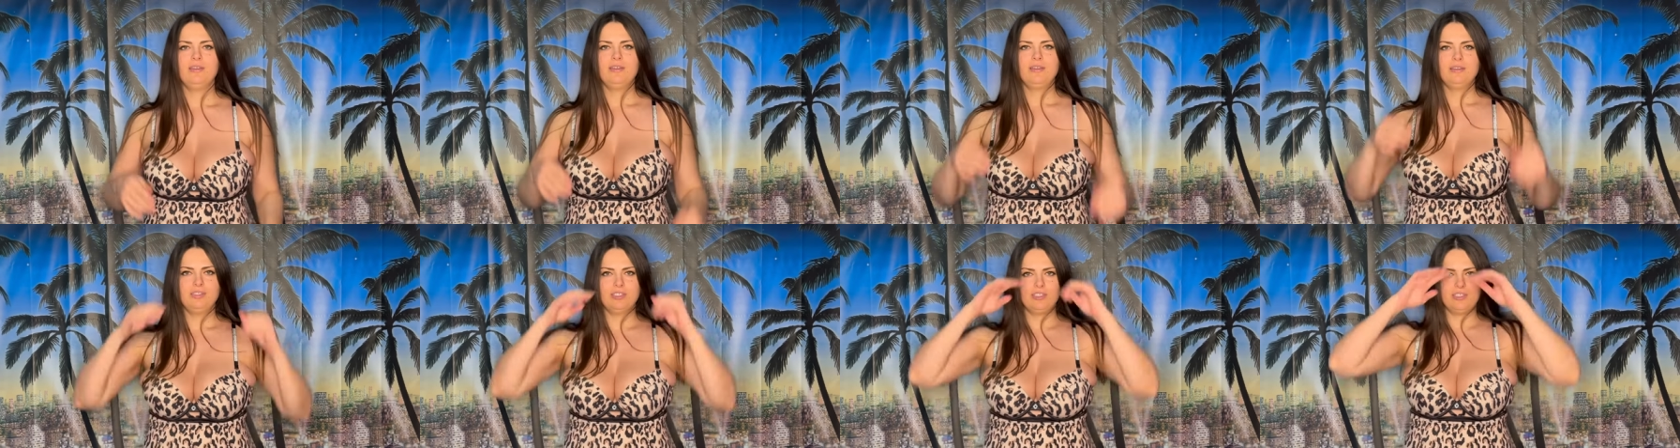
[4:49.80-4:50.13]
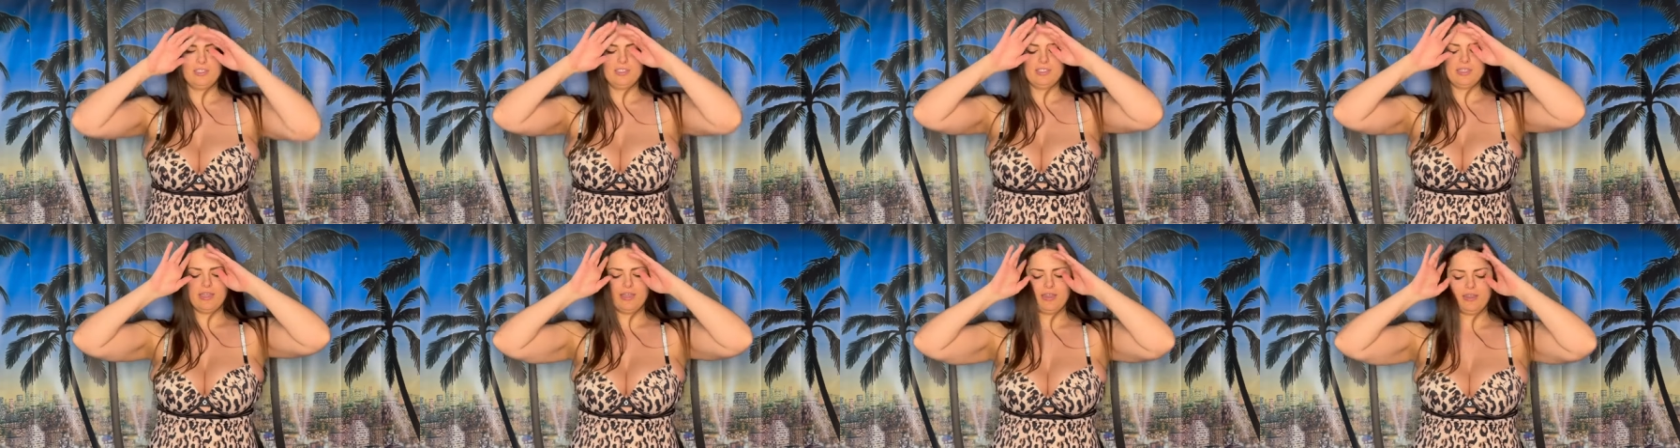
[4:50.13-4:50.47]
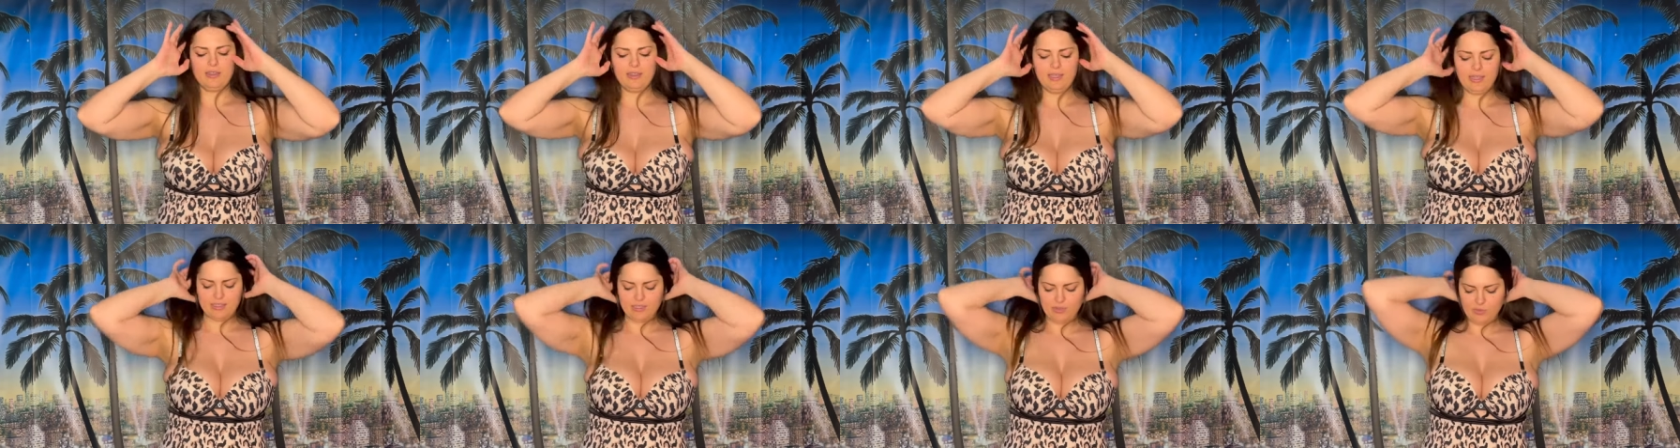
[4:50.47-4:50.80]
just like
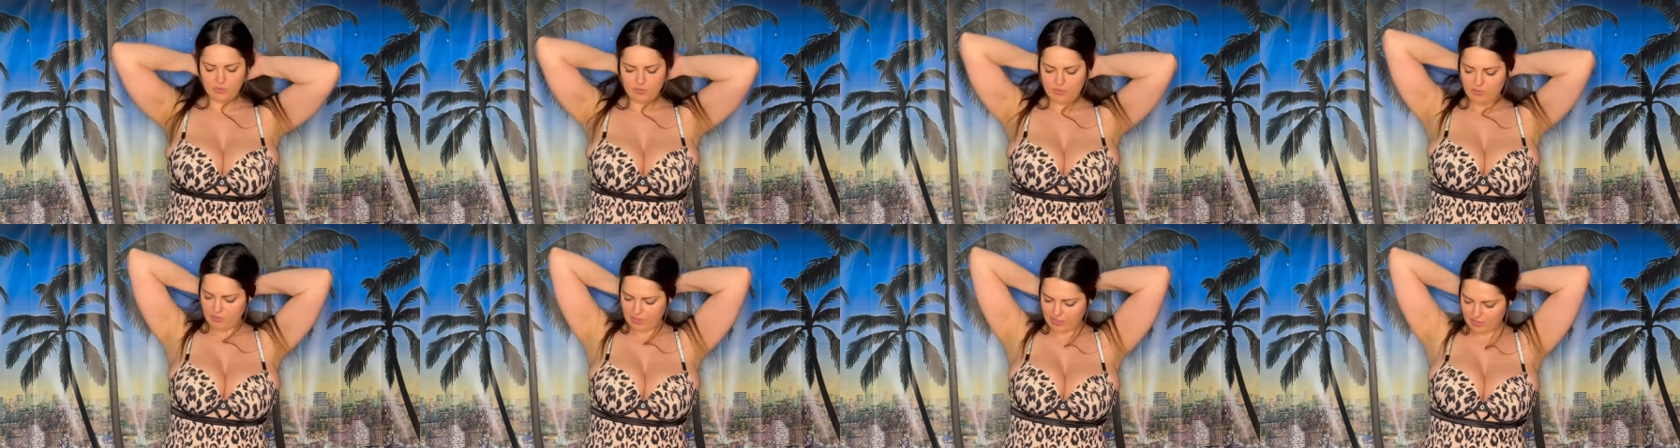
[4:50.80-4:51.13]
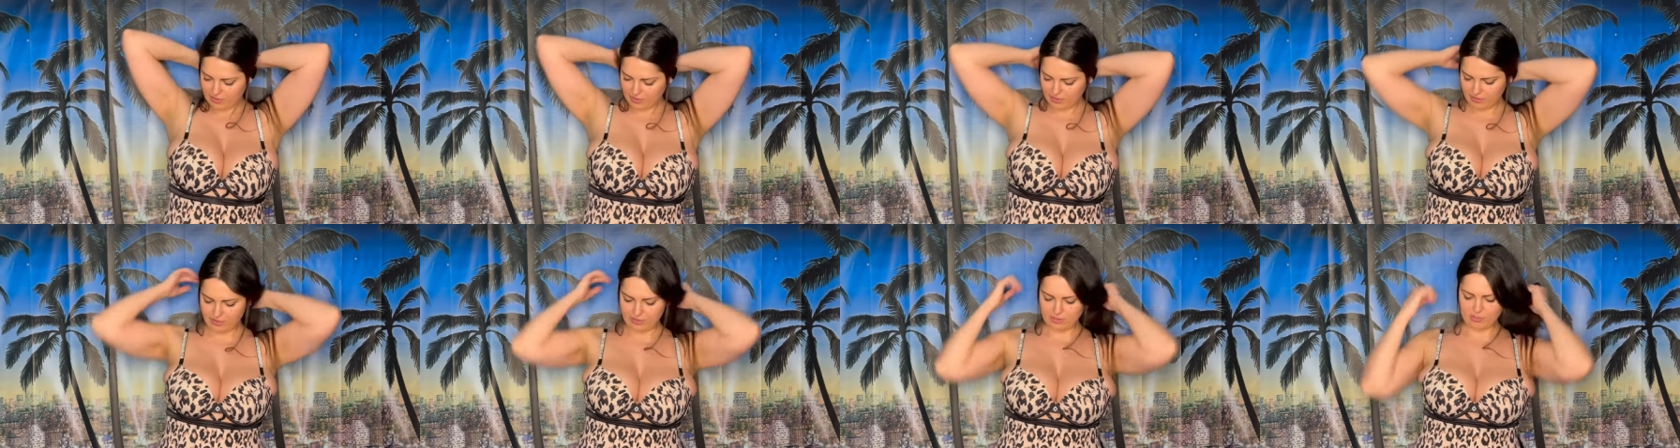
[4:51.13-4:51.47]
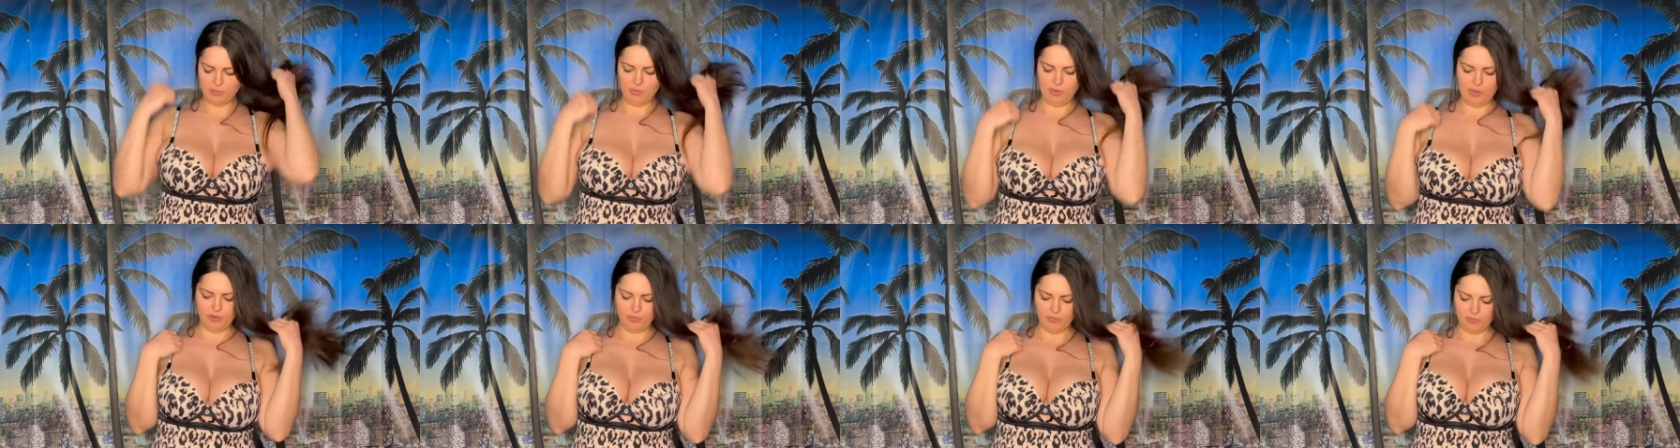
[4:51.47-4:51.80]
that's one of my things
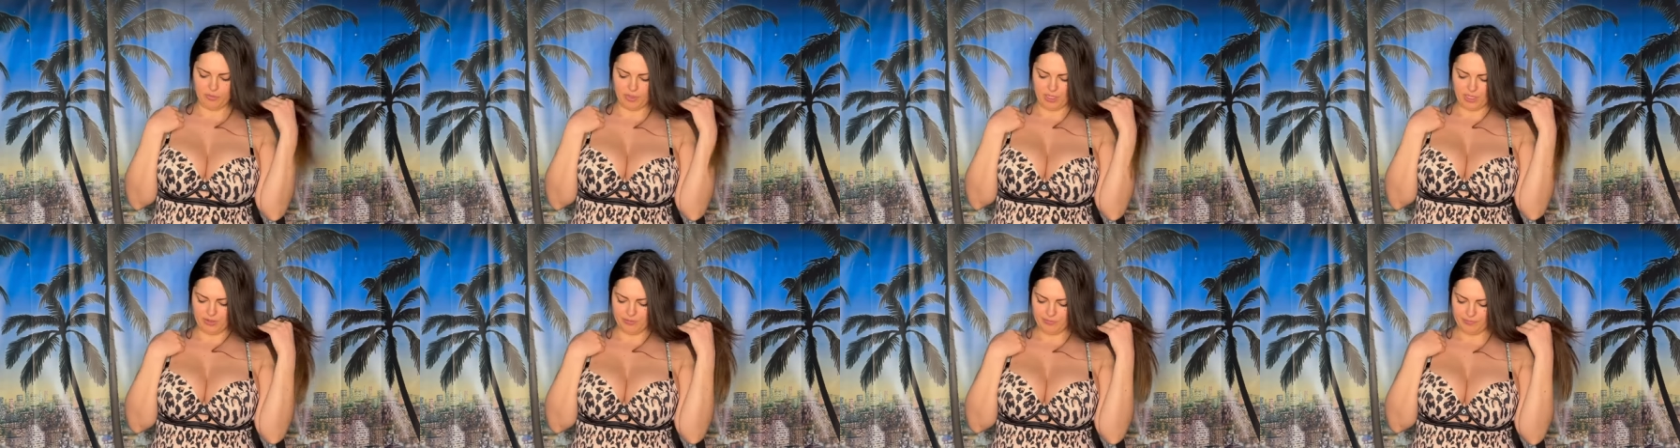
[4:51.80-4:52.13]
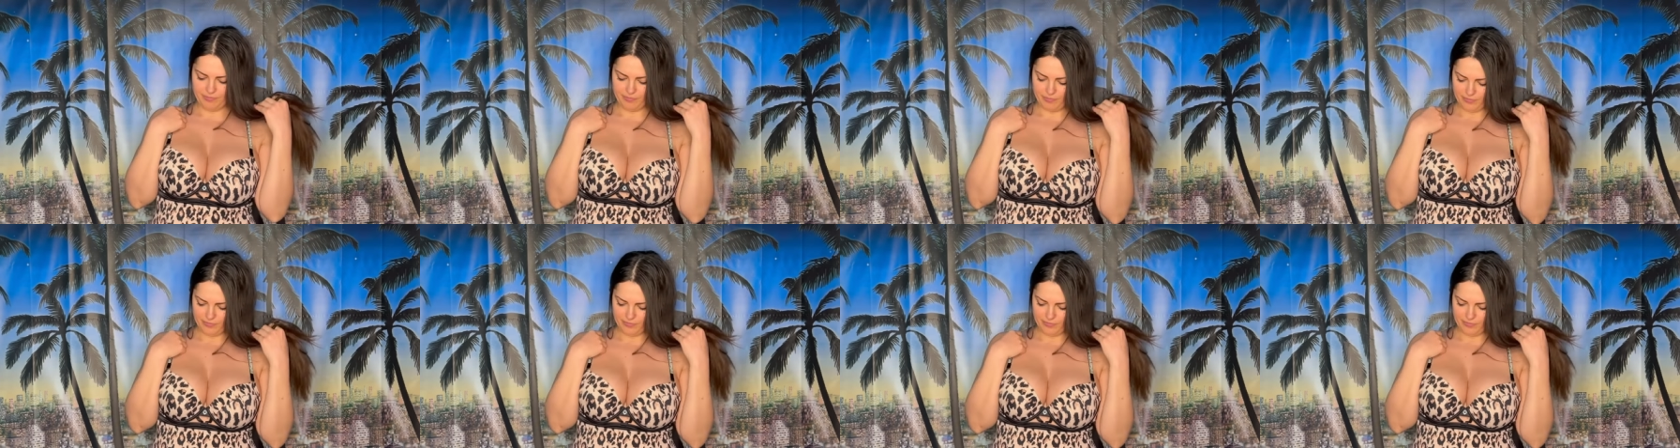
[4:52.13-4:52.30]
about me